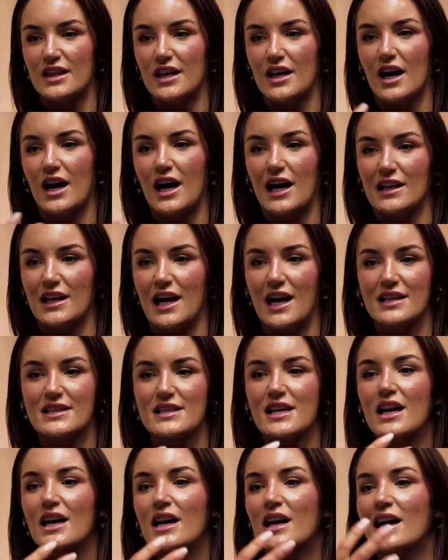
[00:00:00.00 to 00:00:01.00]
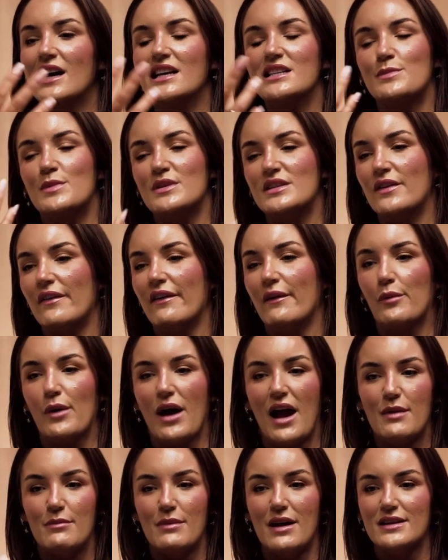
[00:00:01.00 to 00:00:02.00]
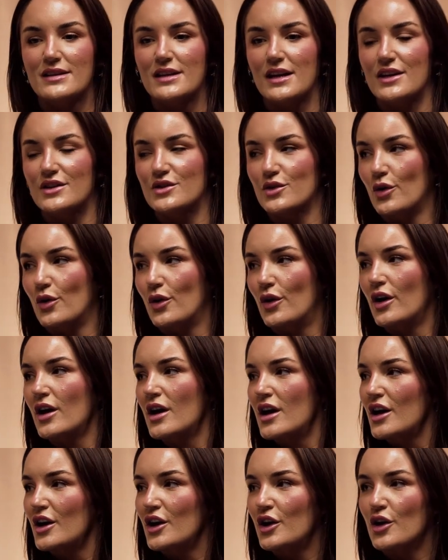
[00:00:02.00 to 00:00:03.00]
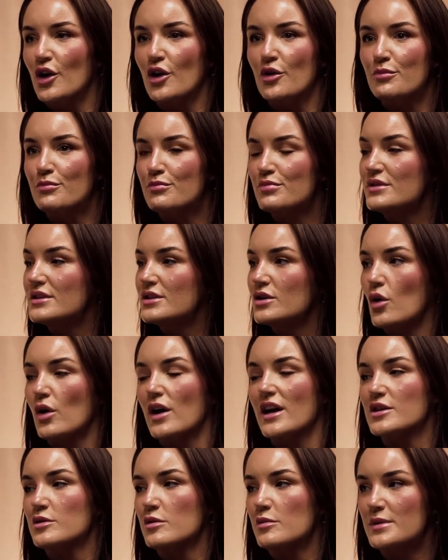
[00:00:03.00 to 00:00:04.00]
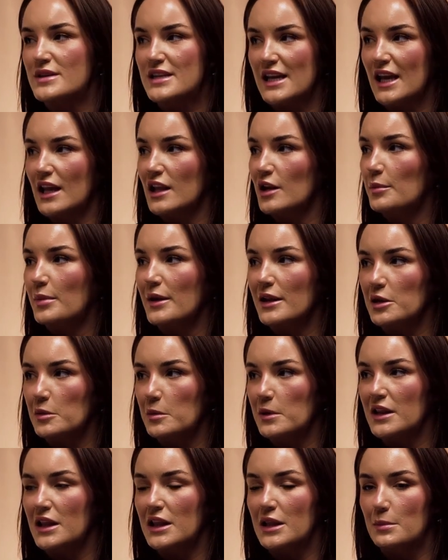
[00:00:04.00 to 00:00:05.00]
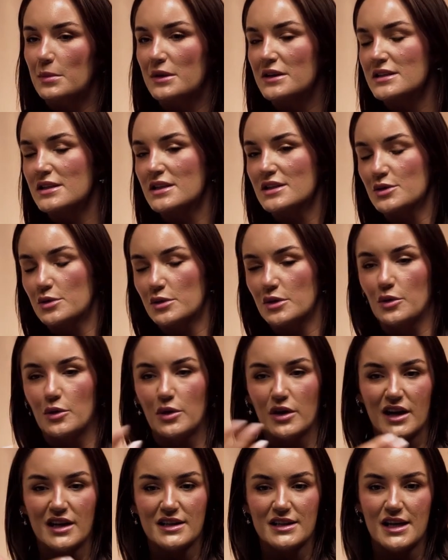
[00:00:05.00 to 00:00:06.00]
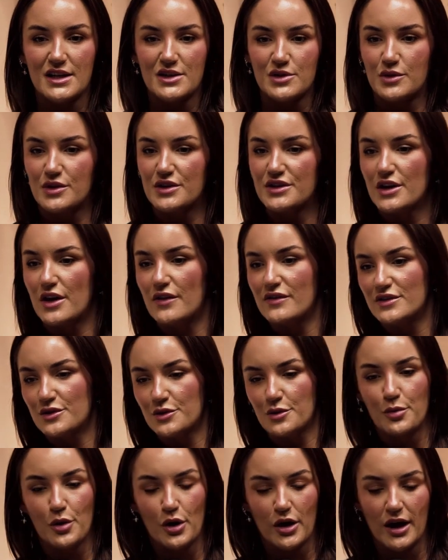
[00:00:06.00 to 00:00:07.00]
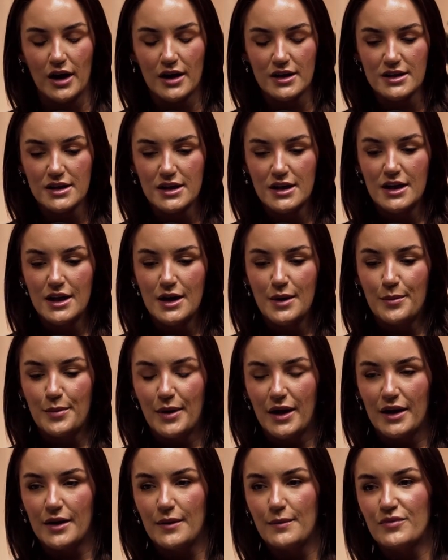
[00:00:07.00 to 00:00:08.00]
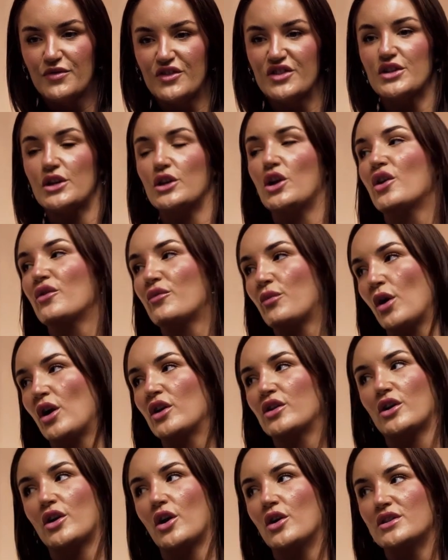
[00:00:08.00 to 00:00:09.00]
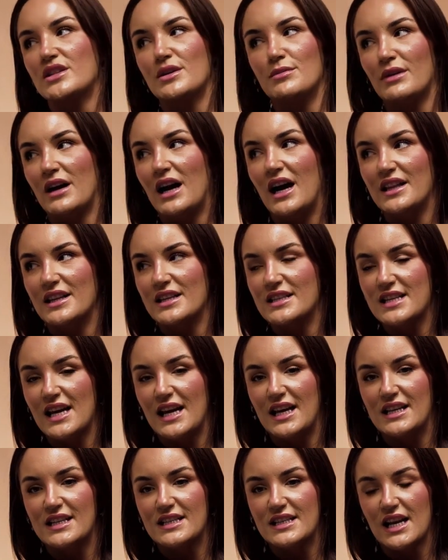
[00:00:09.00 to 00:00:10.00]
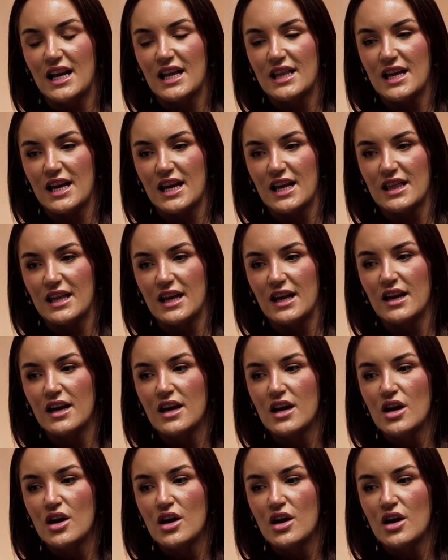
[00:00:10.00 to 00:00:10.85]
that highlights a specific brand message or, you know, talking to a particular pillar within the business or the organization or the service or the product. But there's a lot of work that goes in behind the scenes. And I think that,